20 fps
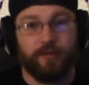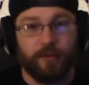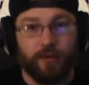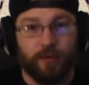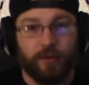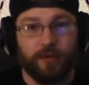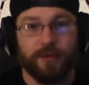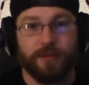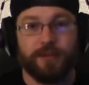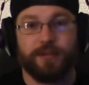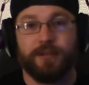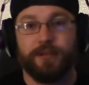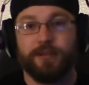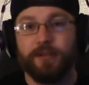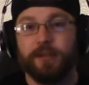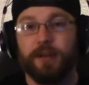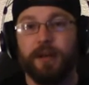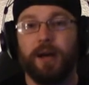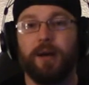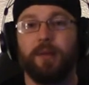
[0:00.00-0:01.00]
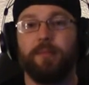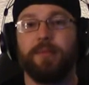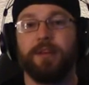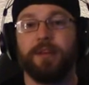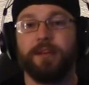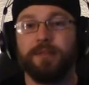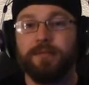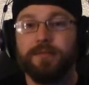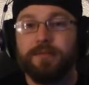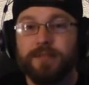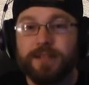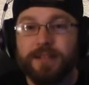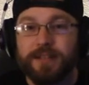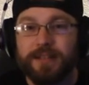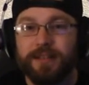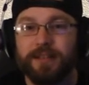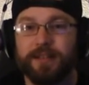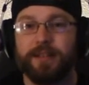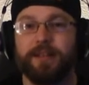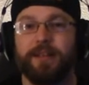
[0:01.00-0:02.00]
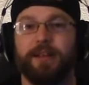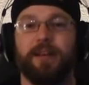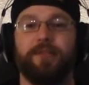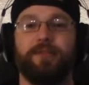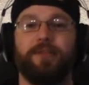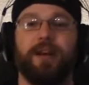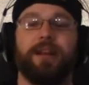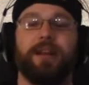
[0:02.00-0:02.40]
course, I'd be silly if I